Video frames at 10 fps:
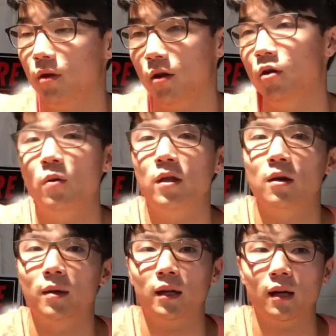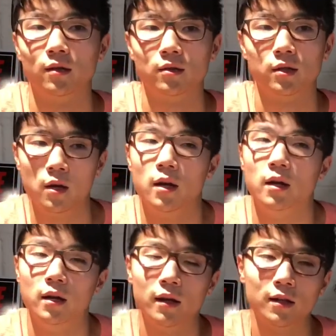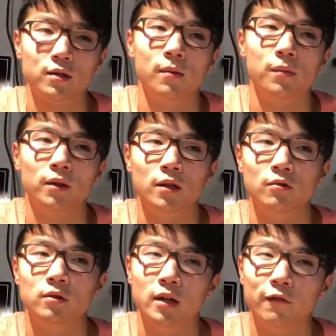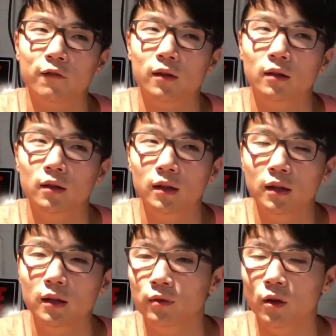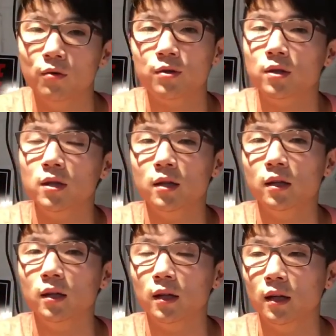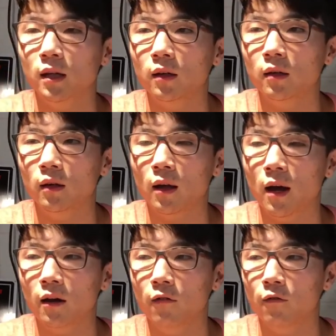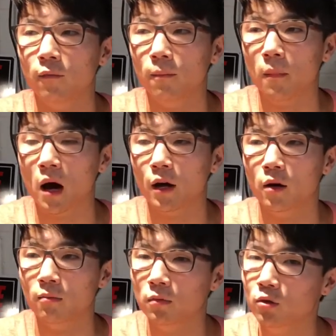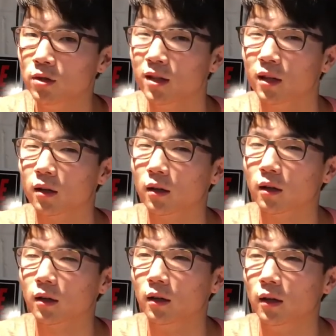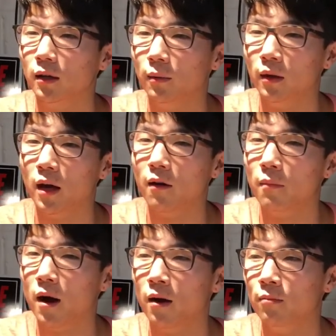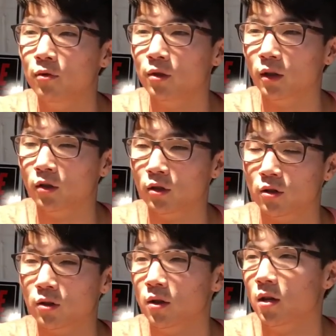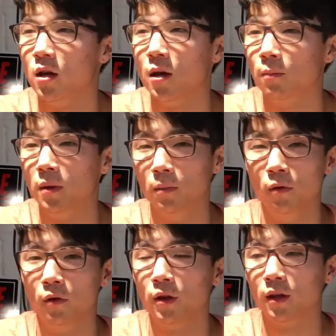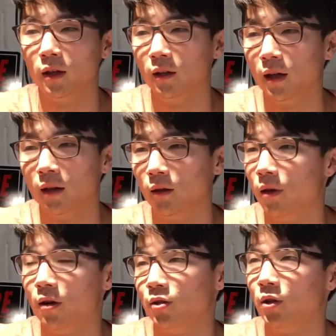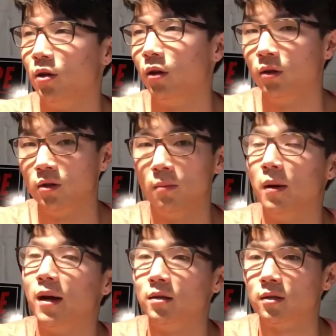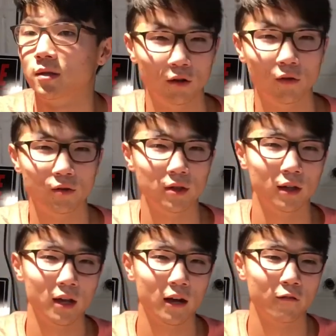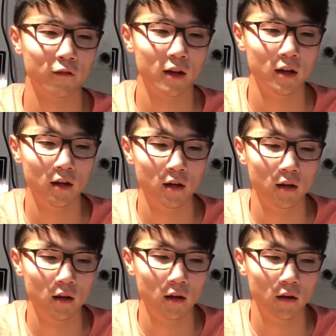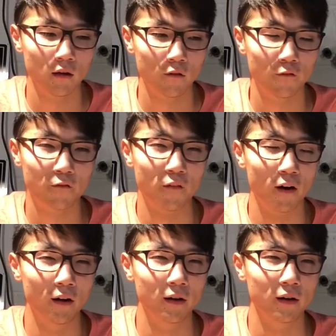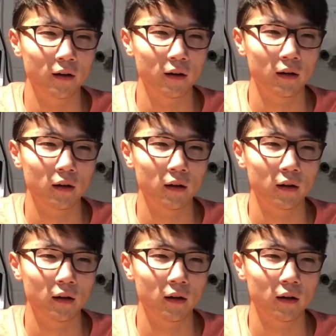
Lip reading: annoy them, I guess. And that's something that you definitely don't see in a lot of modern music. A lot of modern music is just people thinking that their song is the best. You don't see a lot of fun